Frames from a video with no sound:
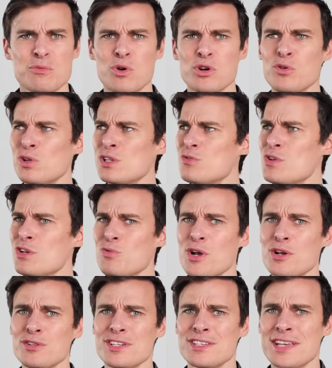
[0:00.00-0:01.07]
what all his real
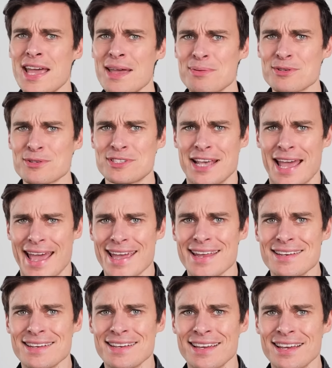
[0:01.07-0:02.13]
world examples
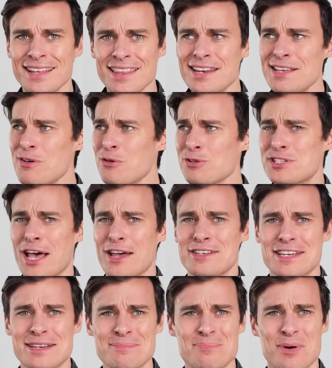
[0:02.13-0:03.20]
said that he also
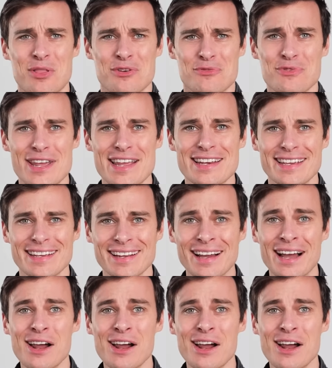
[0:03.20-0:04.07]
didn't bother reading.